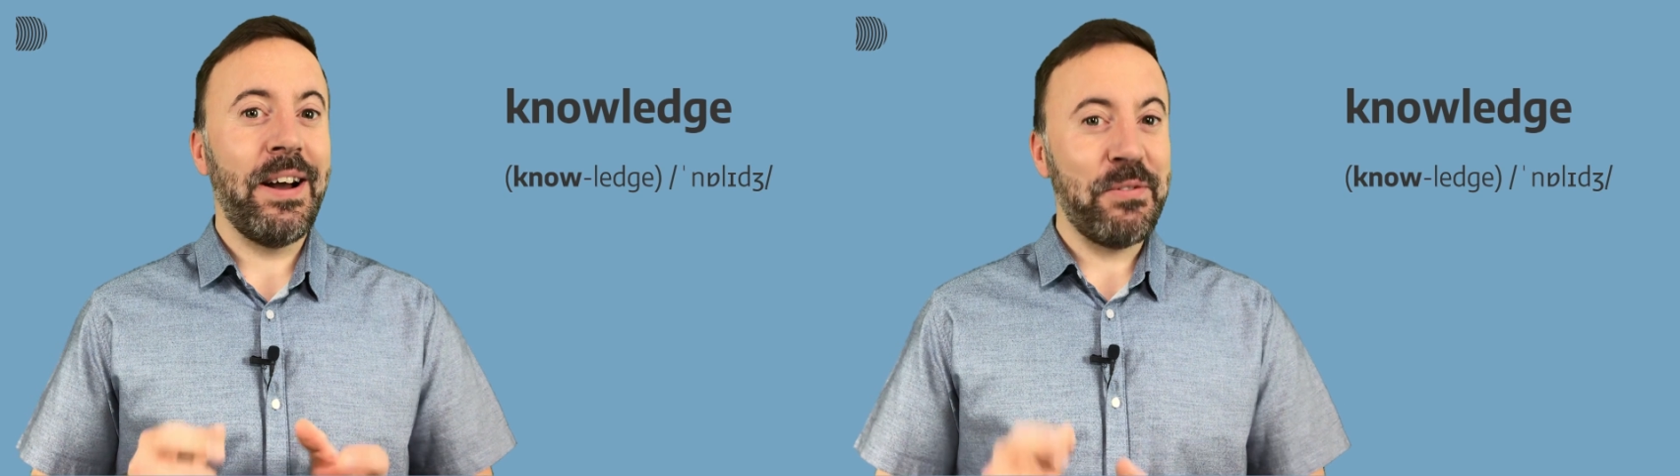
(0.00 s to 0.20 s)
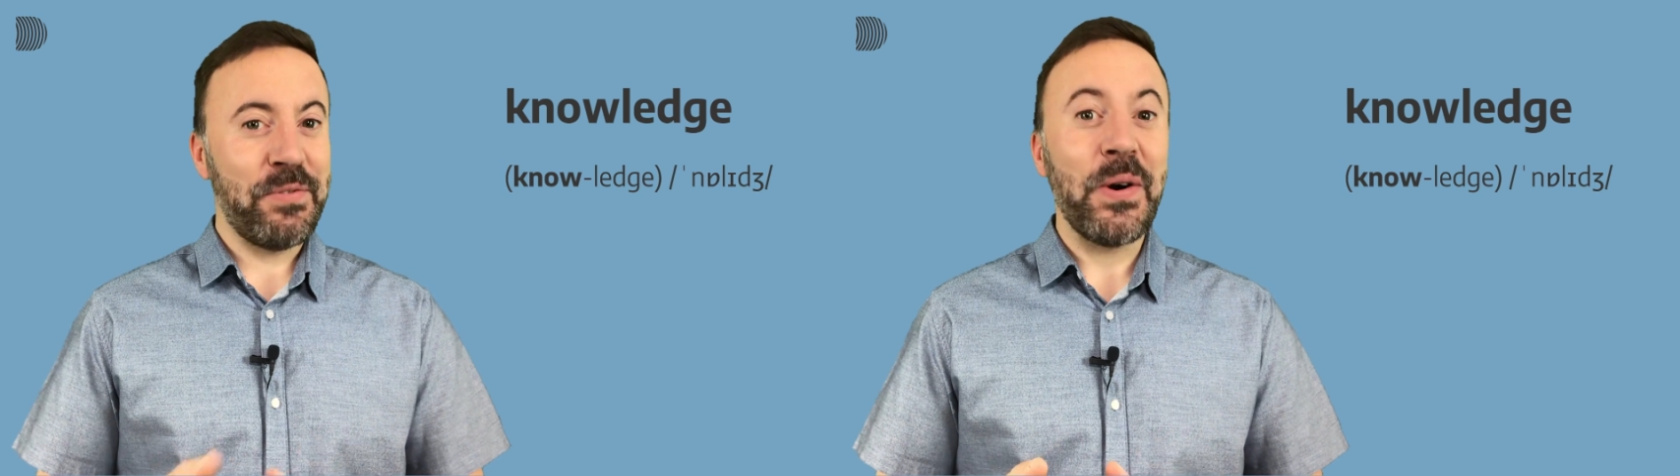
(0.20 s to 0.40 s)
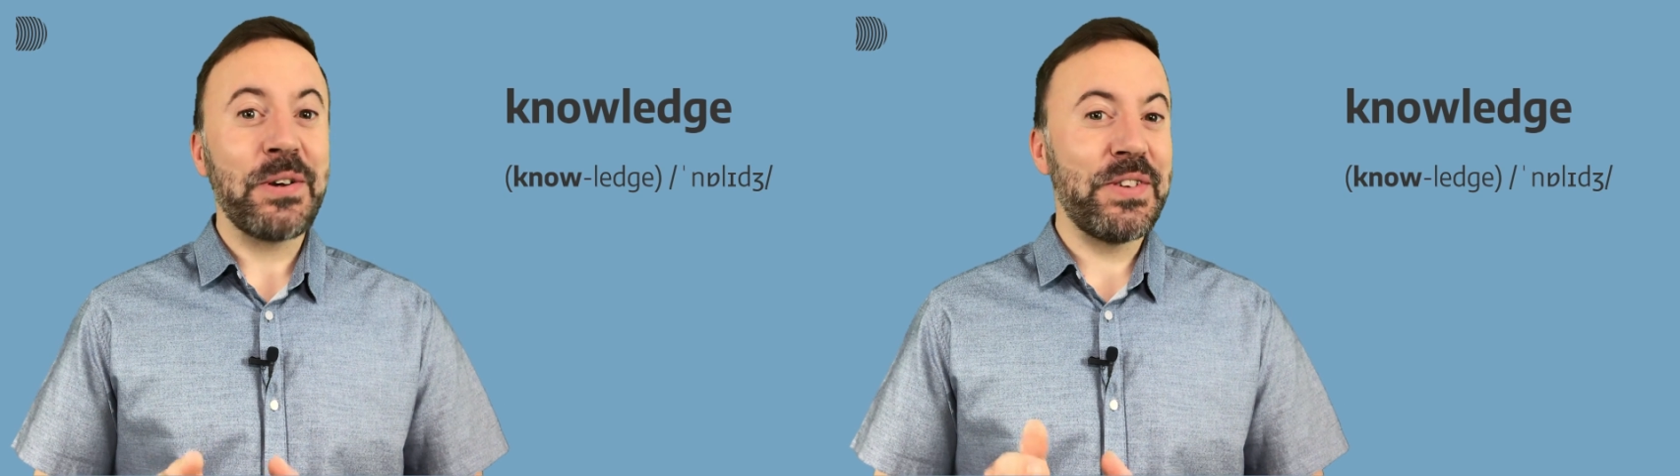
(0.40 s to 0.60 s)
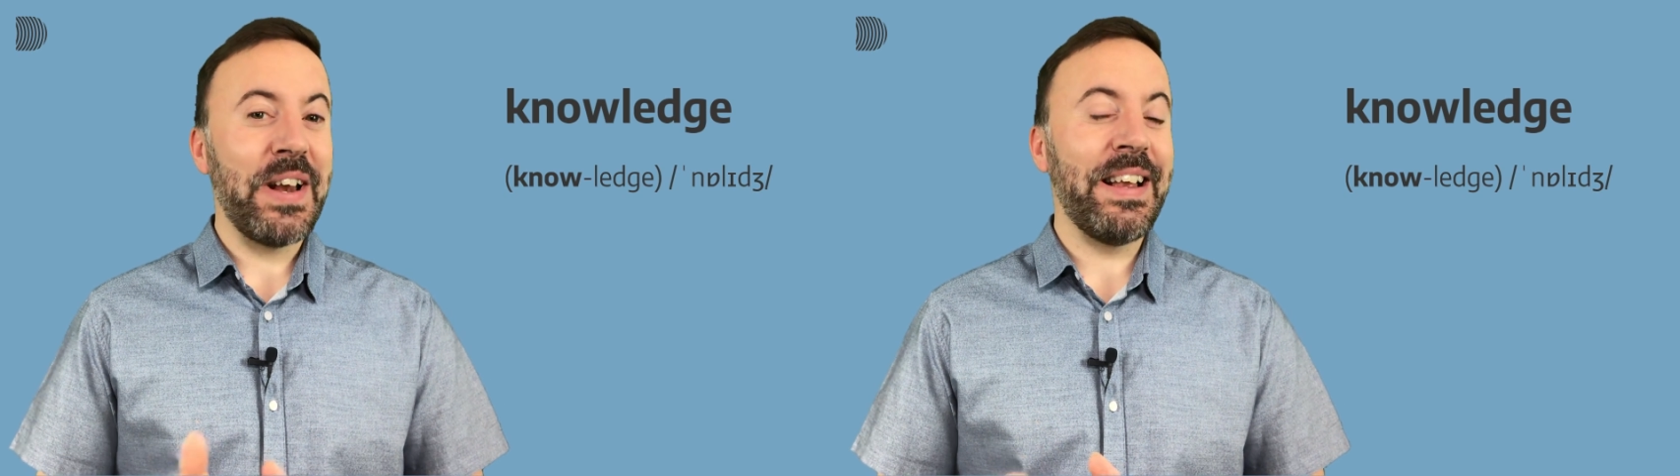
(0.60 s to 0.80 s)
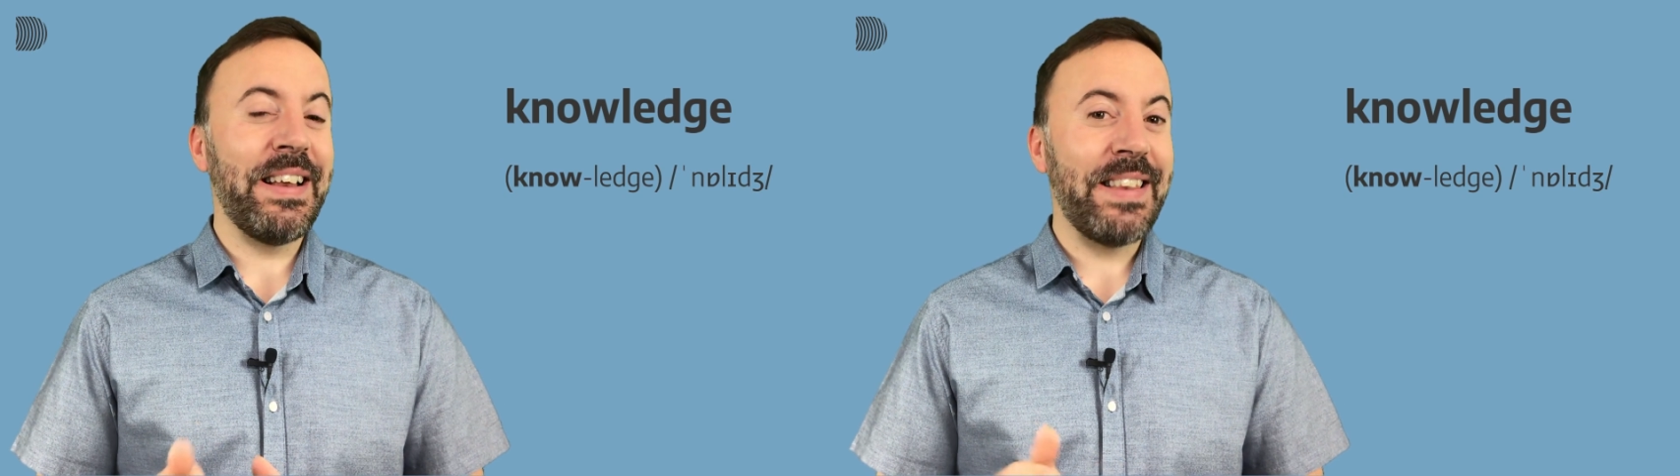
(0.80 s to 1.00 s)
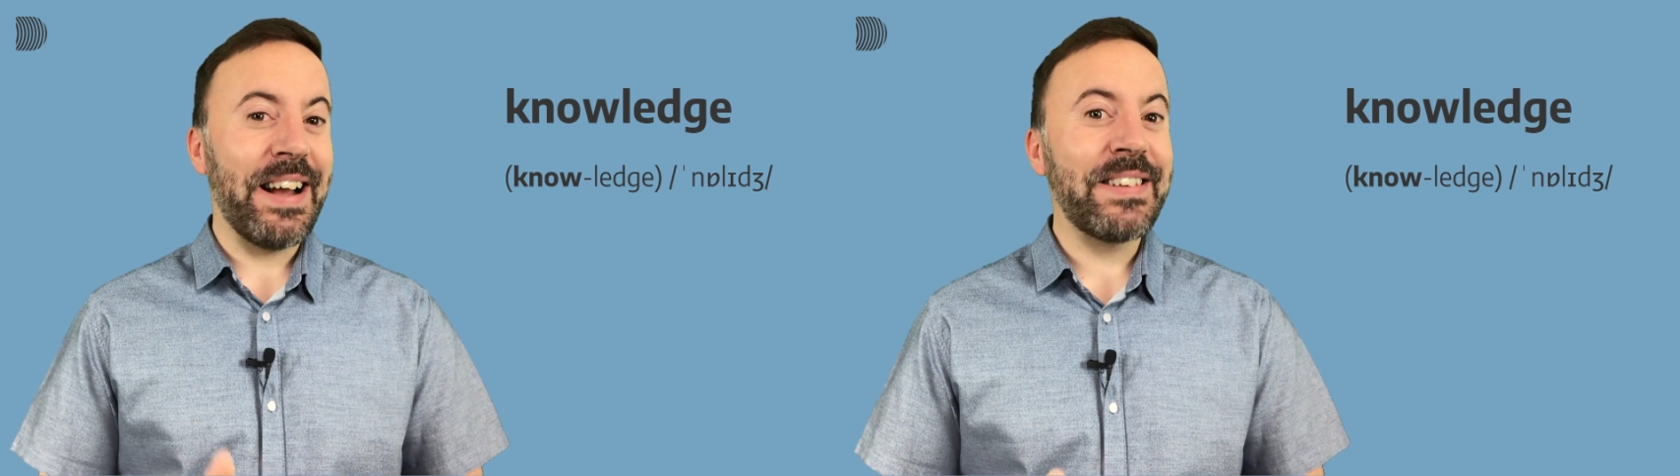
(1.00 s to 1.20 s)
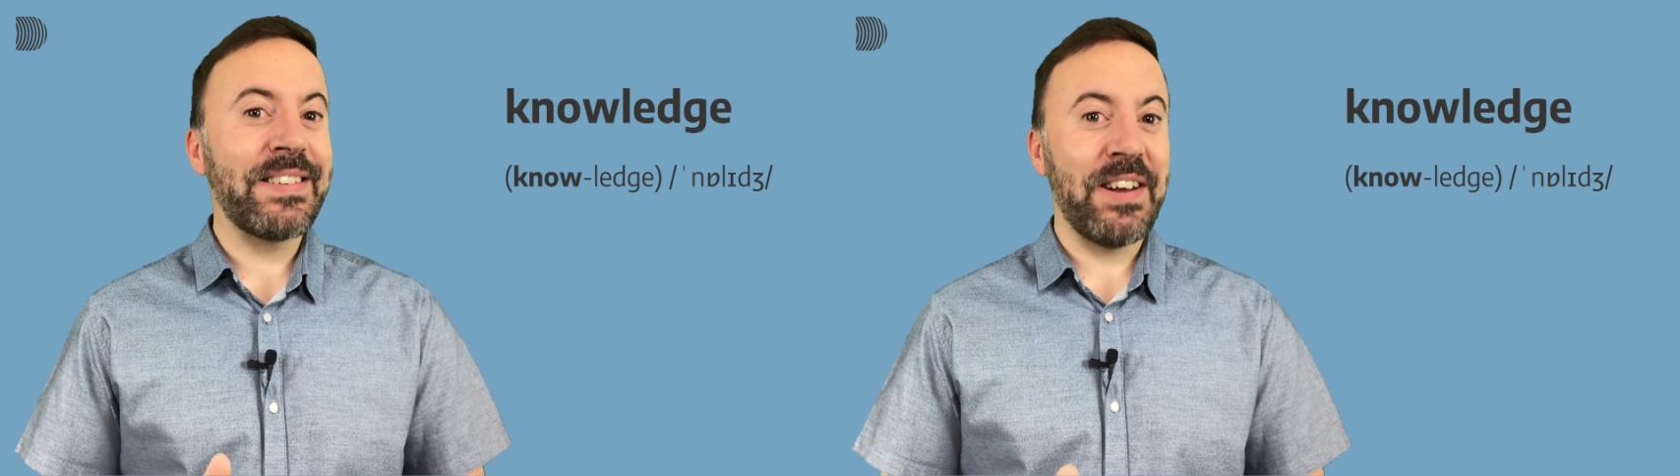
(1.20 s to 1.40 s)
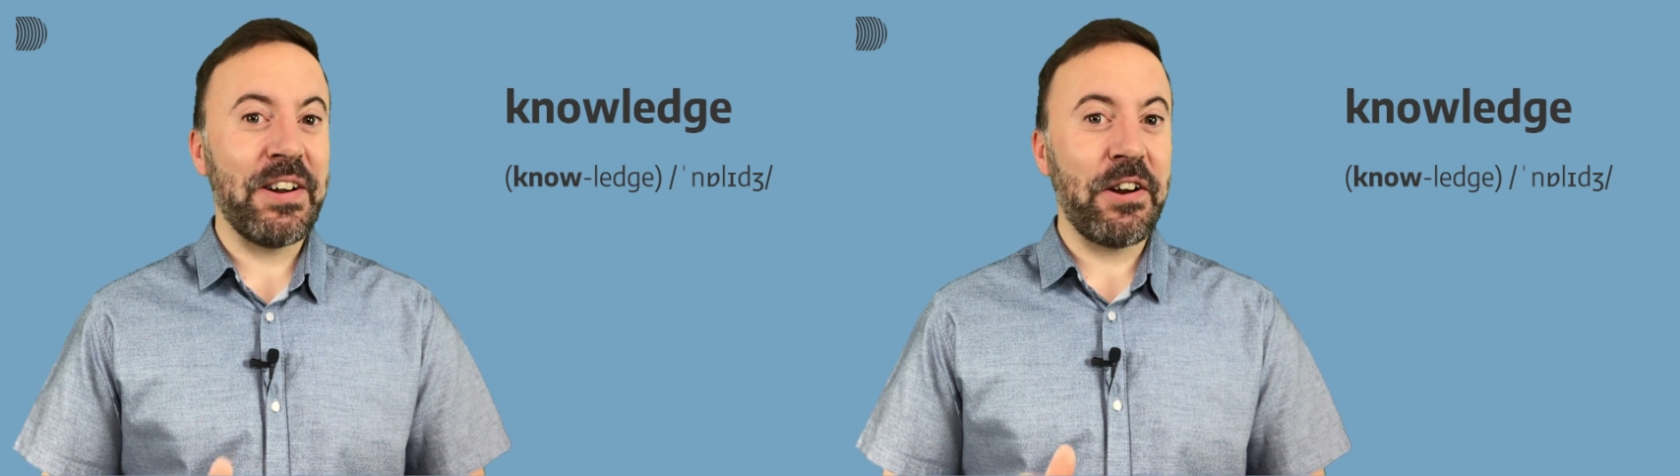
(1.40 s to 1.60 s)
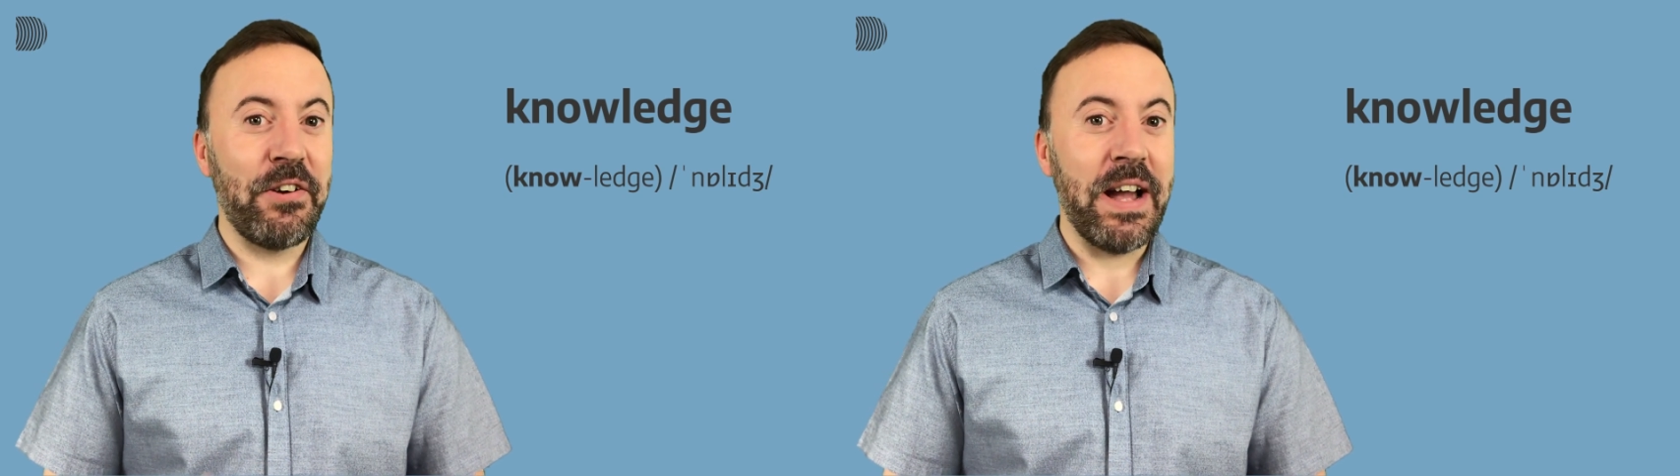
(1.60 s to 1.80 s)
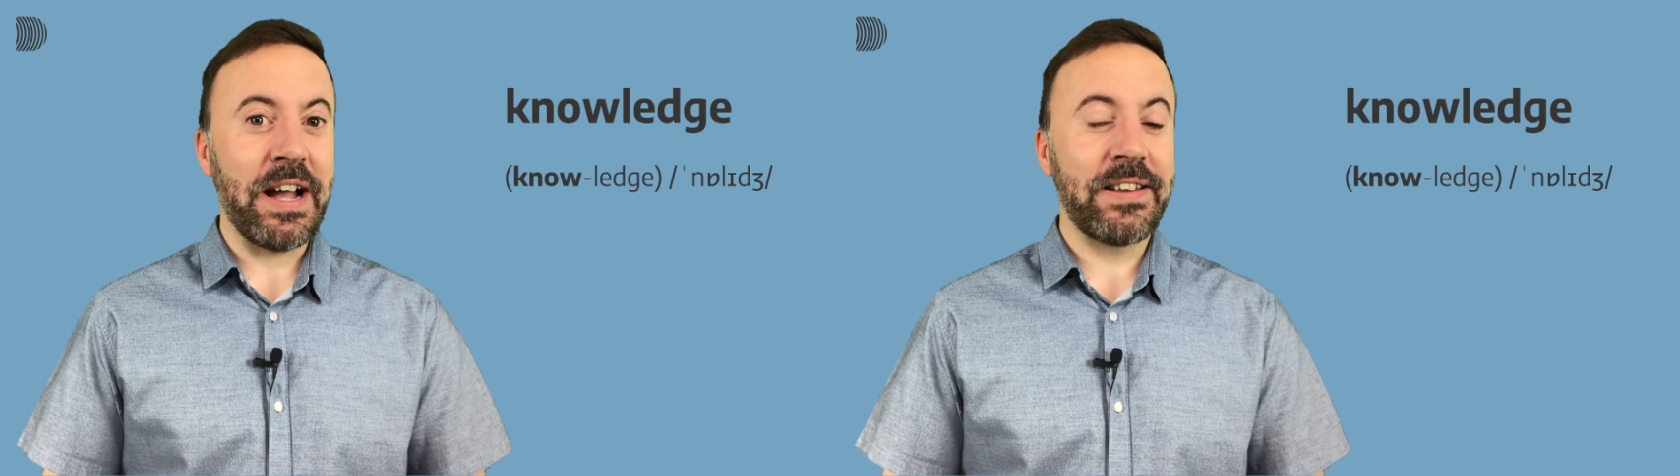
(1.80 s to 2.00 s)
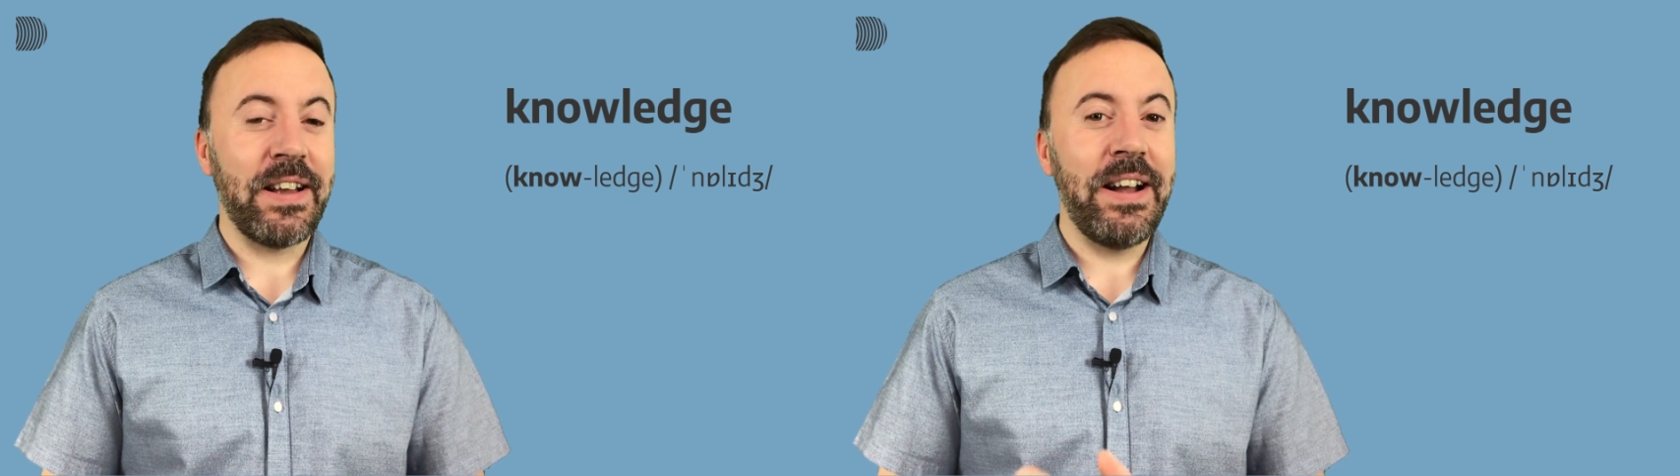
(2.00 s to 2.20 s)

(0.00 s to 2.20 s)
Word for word: And unfortunately, that's not correct.